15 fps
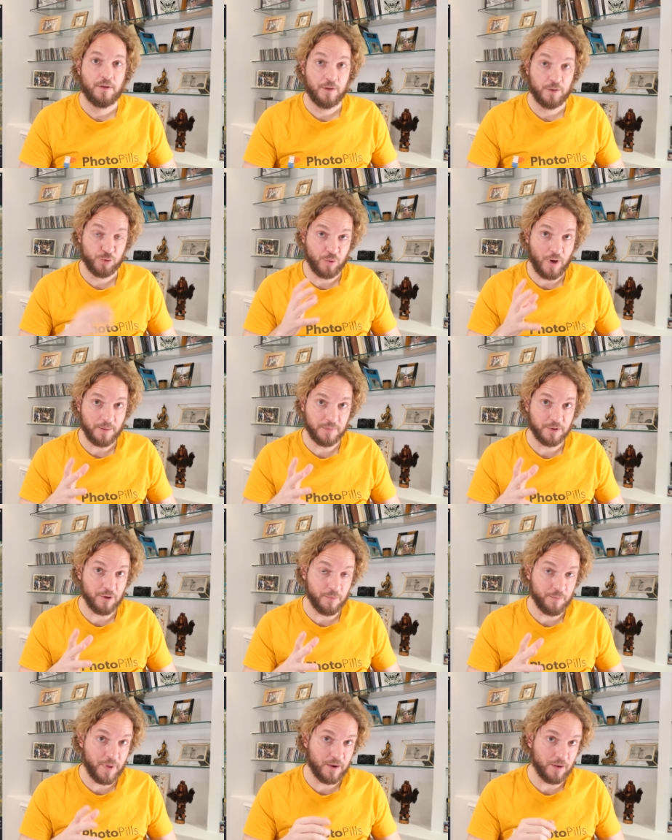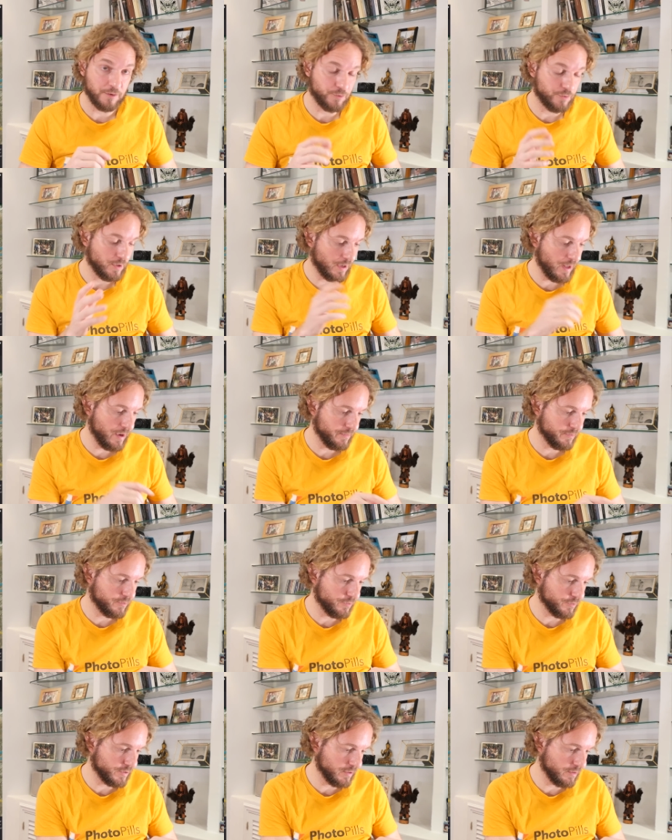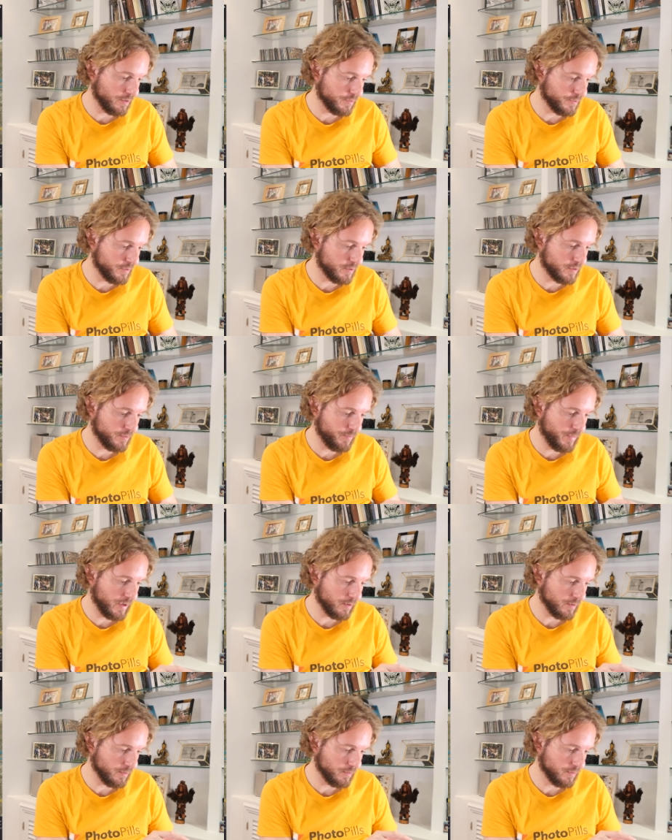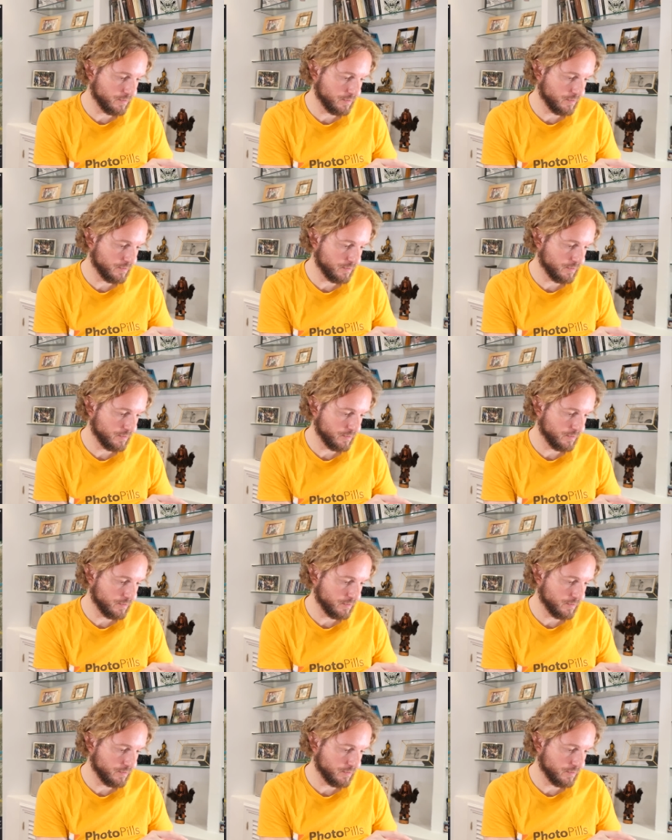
Swipe the top panel to the left to see the third panel.